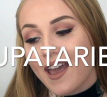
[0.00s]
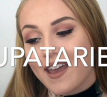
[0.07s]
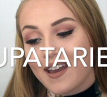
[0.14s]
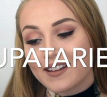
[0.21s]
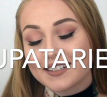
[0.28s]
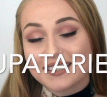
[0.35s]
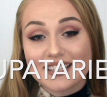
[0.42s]

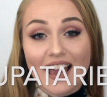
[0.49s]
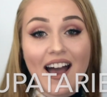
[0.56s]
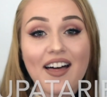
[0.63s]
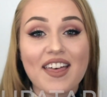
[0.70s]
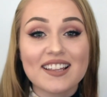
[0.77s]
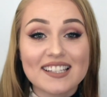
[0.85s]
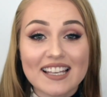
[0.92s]
And
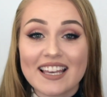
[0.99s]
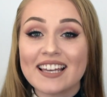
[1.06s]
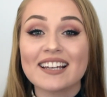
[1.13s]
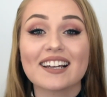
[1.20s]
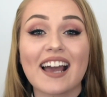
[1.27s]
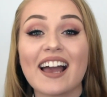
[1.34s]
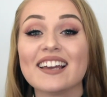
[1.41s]
yeah, that's
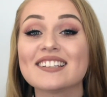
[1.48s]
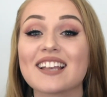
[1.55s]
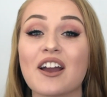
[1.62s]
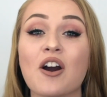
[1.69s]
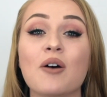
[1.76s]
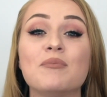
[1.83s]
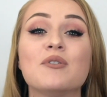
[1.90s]
it, guys.
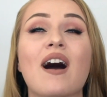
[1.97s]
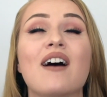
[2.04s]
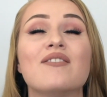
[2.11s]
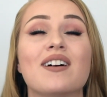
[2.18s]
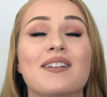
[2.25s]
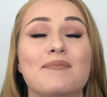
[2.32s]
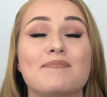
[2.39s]
I hope you
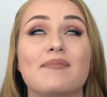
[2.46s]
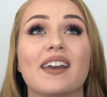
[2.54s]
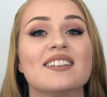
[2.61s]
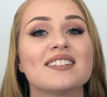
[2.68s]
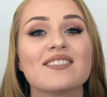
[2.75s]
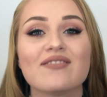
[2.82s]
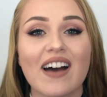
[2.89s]
have an
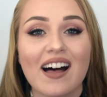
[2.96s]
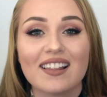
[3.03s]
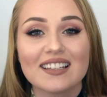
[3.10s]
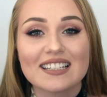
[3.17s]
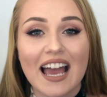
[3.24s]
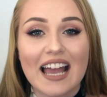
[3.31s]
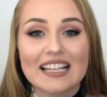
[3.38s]
amazing
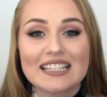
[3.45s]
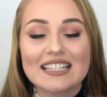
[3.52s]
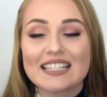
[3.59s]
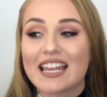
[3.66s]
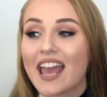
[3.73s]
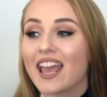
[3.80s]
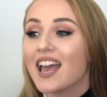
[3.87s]

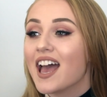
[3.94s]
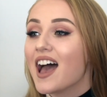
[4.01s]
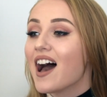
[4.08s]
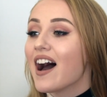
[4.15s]
Valentine's Day.